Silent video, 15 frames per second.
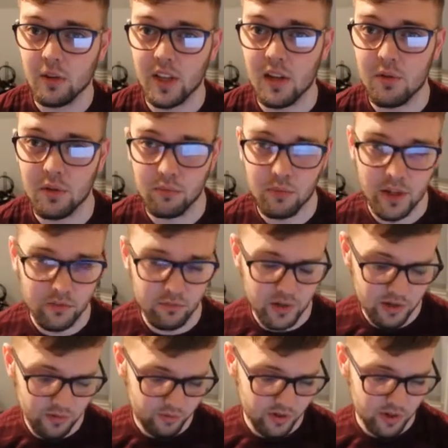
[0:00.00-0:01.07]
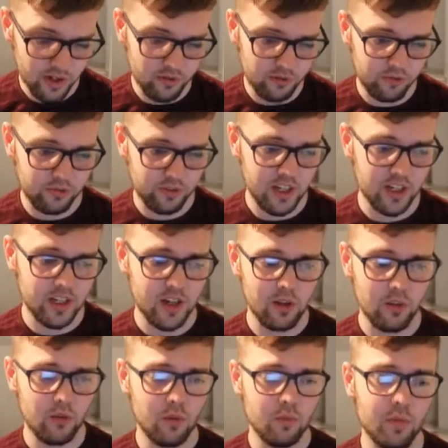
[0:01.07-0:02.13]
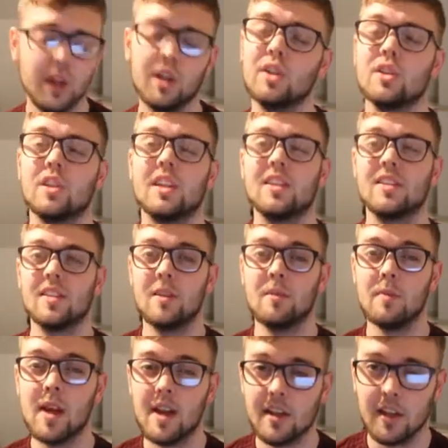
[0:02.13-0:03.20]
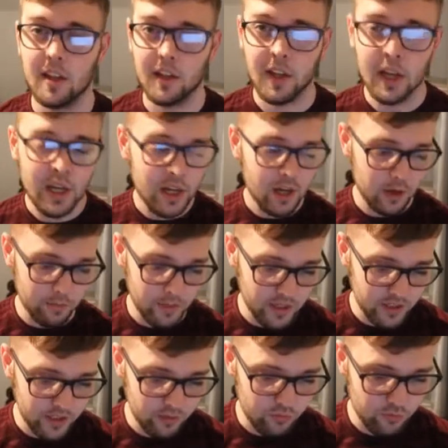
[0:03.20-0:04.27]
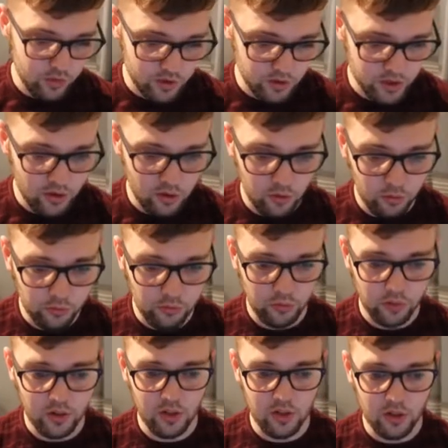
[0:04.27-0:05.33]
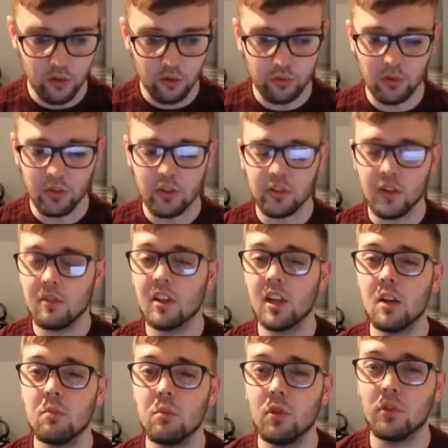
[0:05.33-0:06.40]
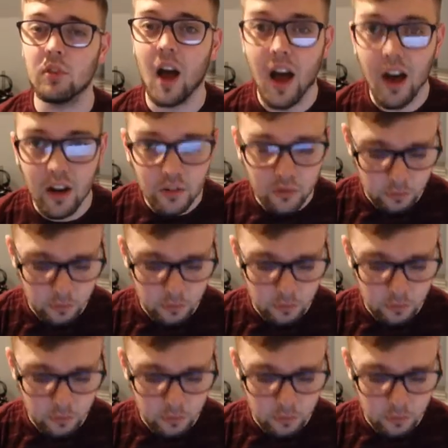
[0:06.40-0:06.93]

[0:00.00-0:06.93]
They would run out 3-0 home winners against Hibernian. Hibernian they're also in the same kind of boat as Hearts.